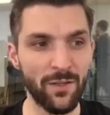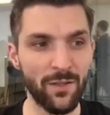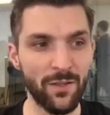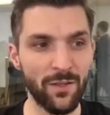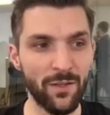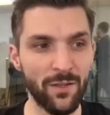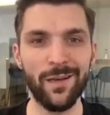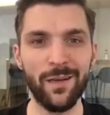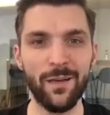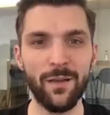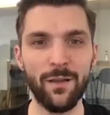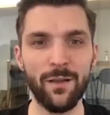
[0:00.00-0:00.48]

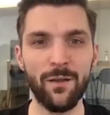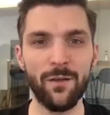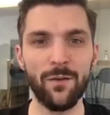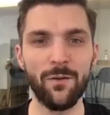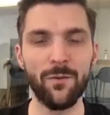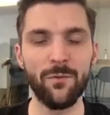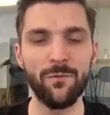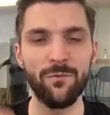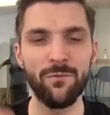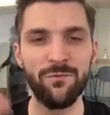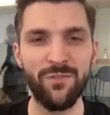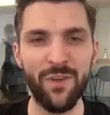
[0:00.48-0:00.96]
we
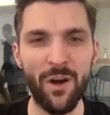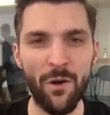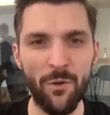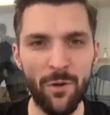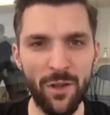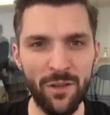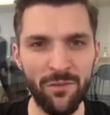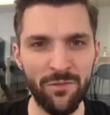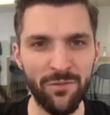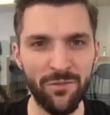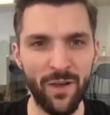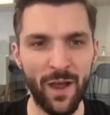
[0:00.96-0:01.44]
can
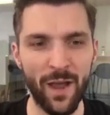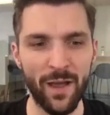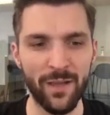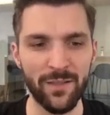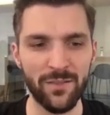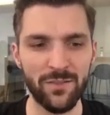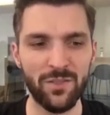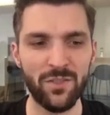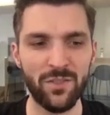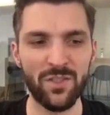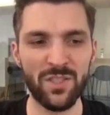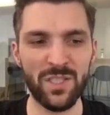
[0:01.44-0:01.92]
very
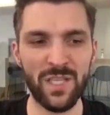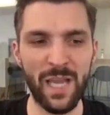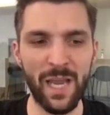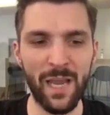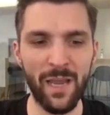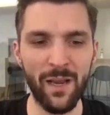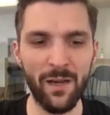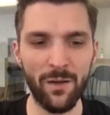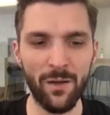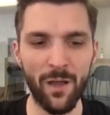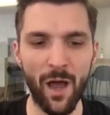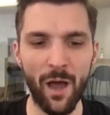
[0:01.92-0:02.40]
fast
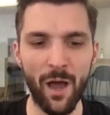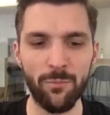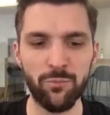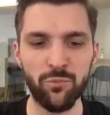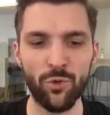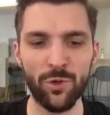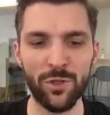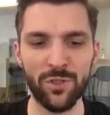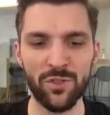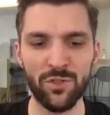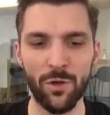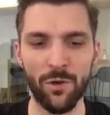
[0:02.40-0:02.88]
scale
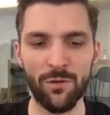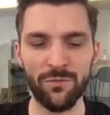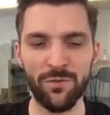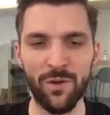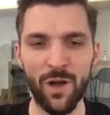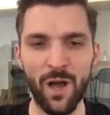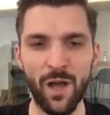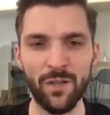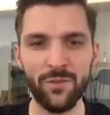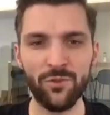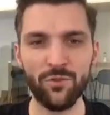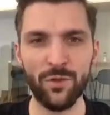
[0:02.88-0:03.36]
upwards of
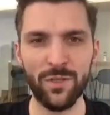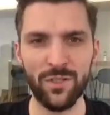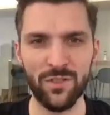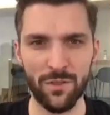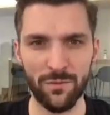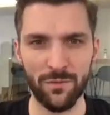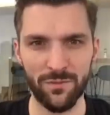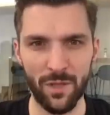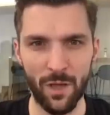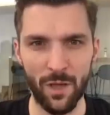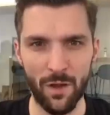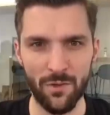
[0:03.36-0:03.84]
hundreds
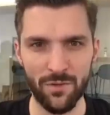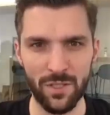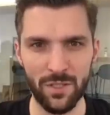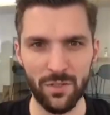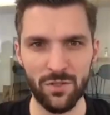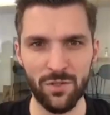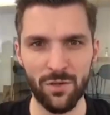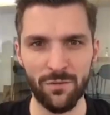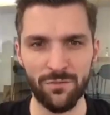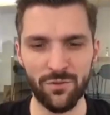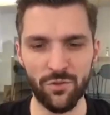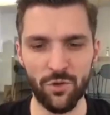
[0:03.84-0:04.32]
of
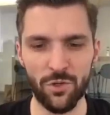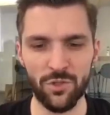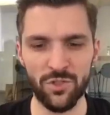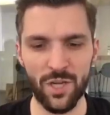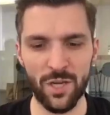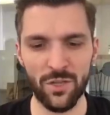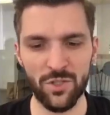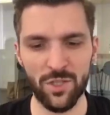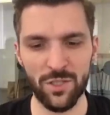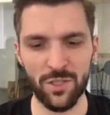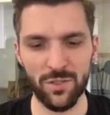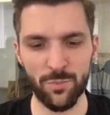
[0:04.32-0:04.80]
thousands of
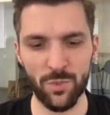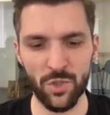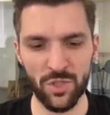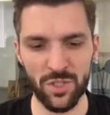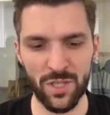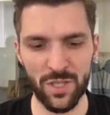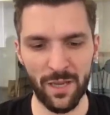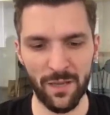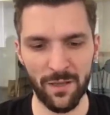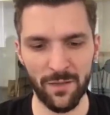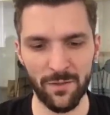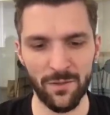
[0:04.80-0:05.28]
transactions per
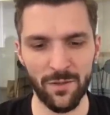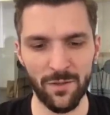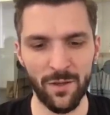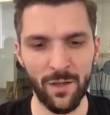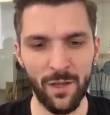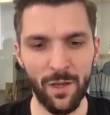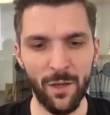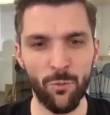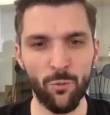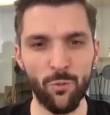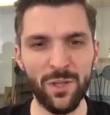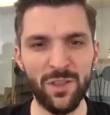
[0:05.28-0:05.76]
second
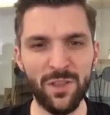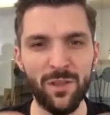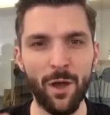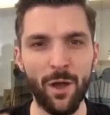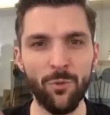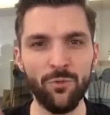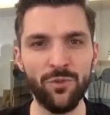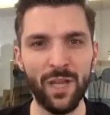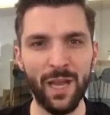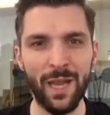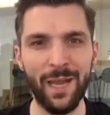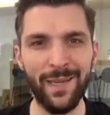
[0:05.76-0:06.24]

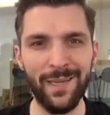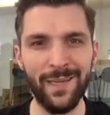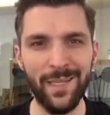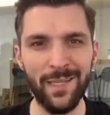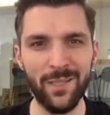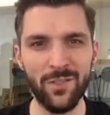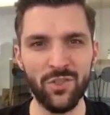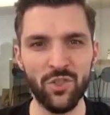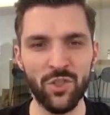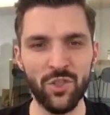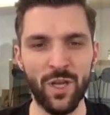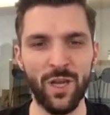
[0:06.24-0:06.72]
without
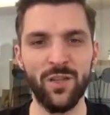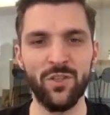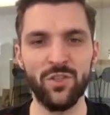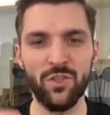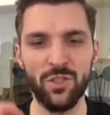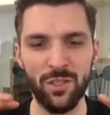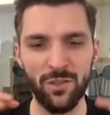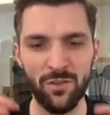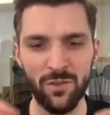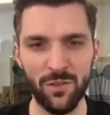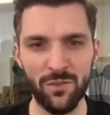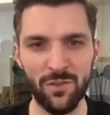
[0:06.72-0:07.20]
any change
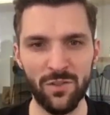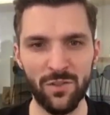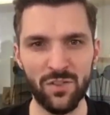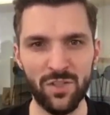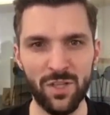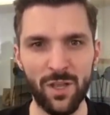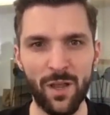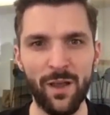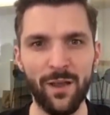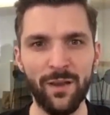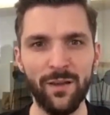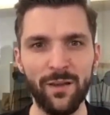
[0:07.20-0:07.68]
in the
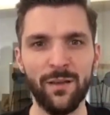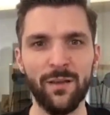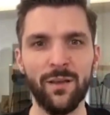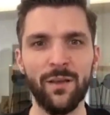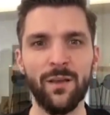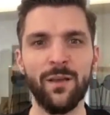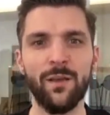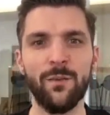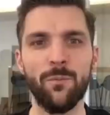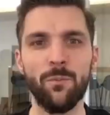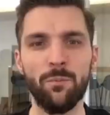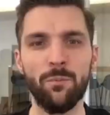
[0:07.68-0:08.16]
design,
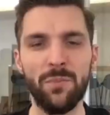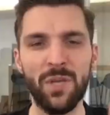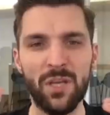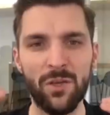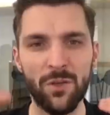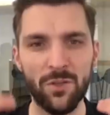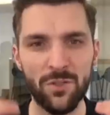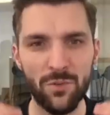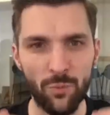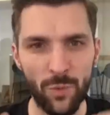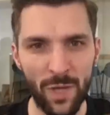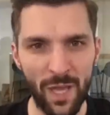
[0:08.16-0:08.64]

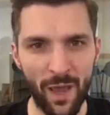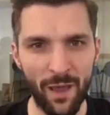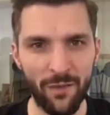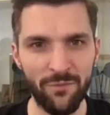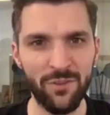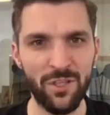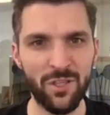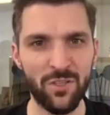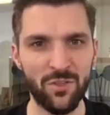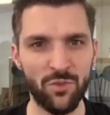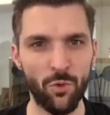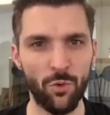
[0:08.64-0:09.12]
because we have
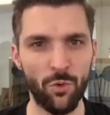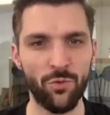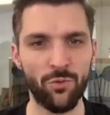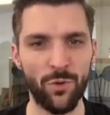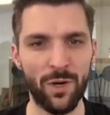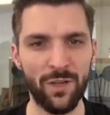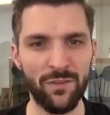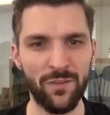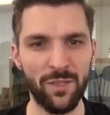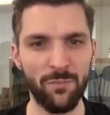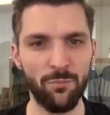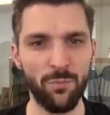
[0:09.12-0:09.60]
this
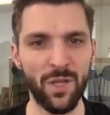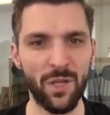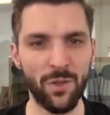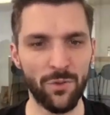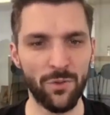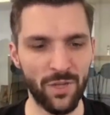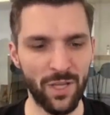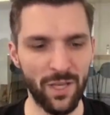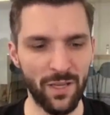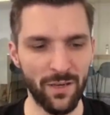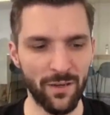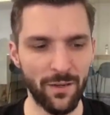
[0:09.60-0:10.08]
already
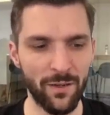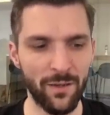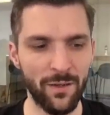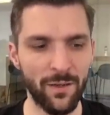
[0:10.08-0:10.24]
built in.